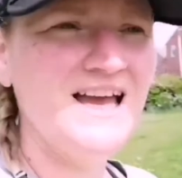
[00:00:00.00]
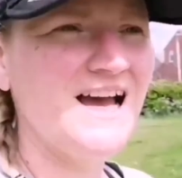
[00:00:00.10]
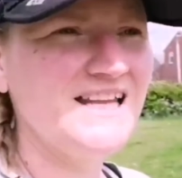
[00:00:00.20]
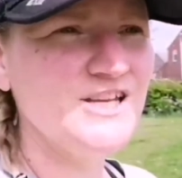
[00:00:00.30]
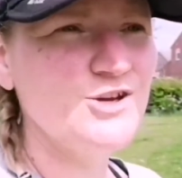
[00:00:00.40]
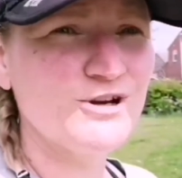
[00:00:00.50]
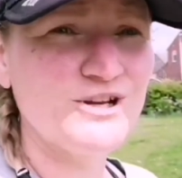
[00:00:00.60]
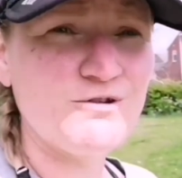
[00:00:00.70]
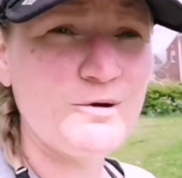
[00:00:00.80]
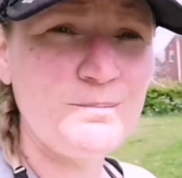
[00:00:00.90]
and then you're going
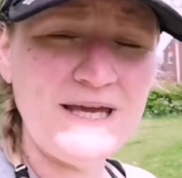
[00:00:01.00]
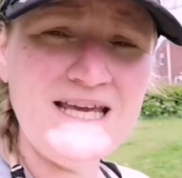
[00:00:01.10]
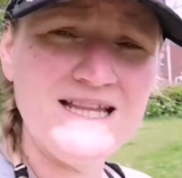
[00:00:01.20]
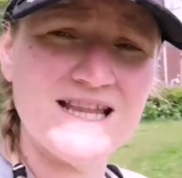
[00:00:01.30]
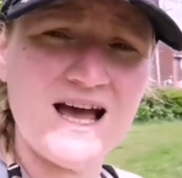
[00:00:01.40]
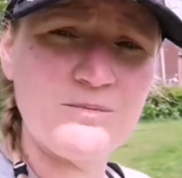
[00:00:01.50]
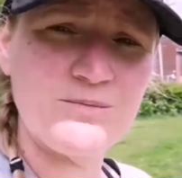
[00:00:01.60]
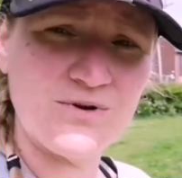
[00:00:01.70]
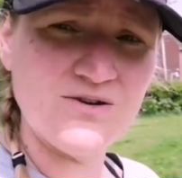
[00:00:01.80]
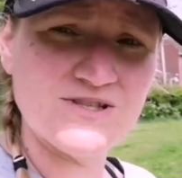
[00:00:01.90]
to repeat that
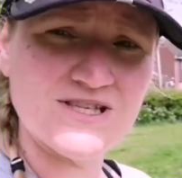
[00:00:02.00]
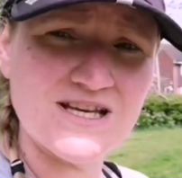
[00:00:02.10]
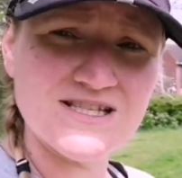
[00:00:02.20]
process.